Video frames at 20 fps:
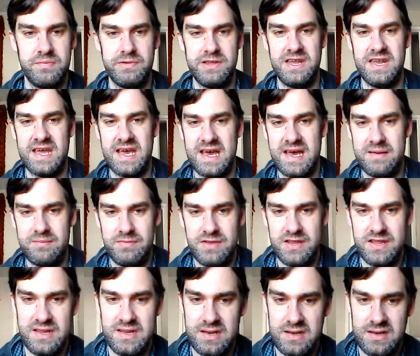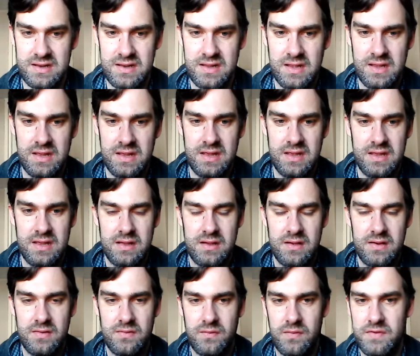been happening
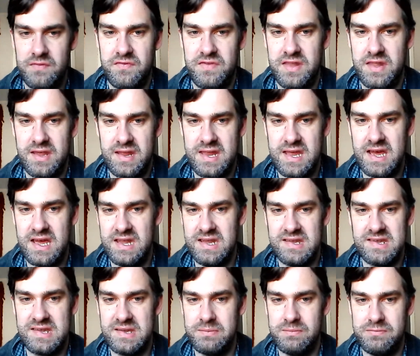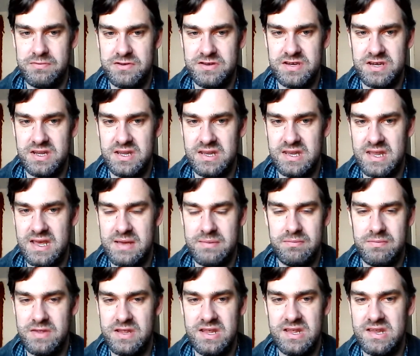with the case and between
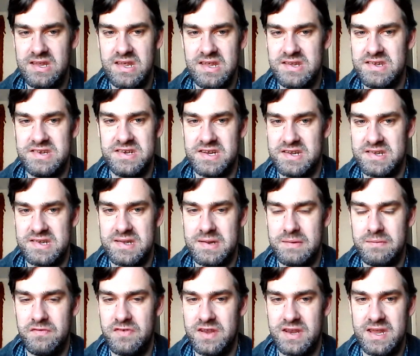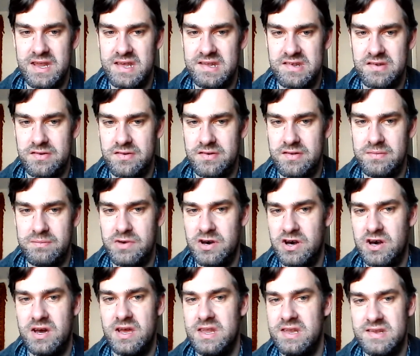them, it's just something that's on her
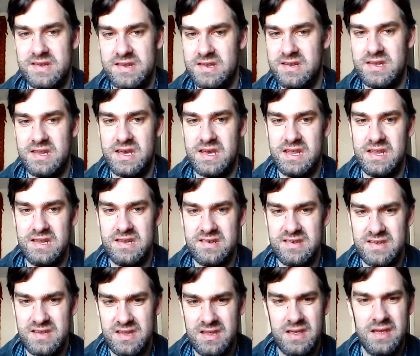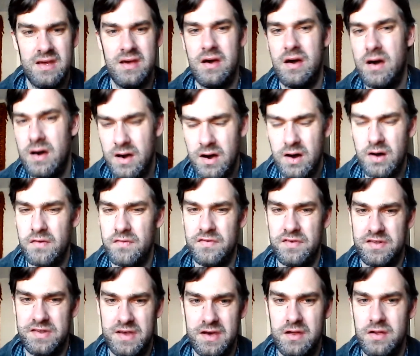mind, and Nate
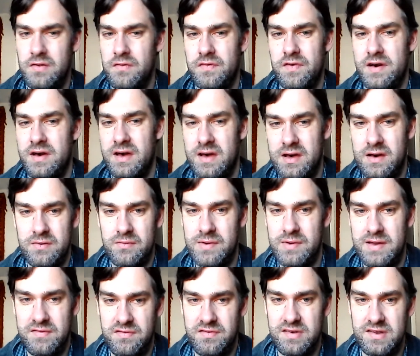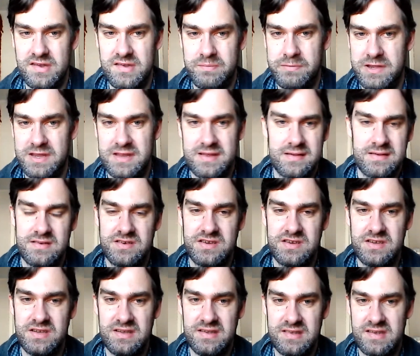hovers over her, whether it's because
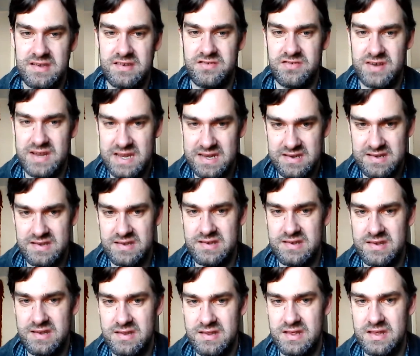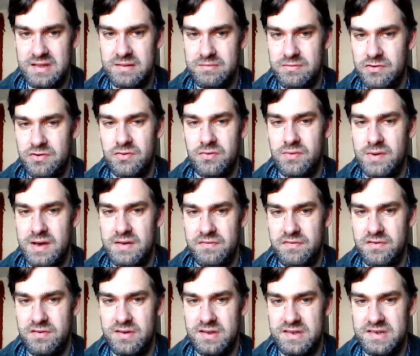she's attracted to him or
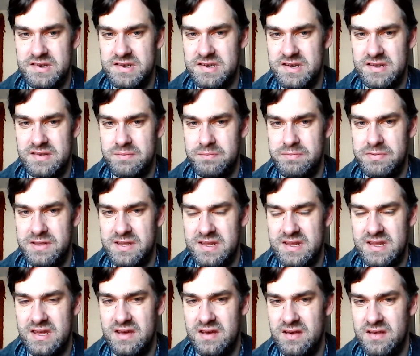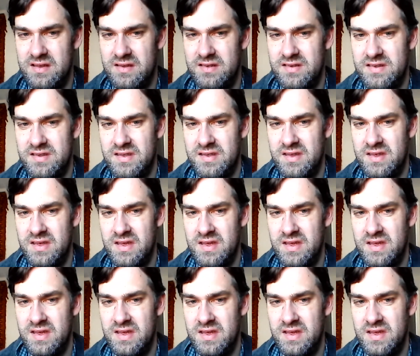whether it's just because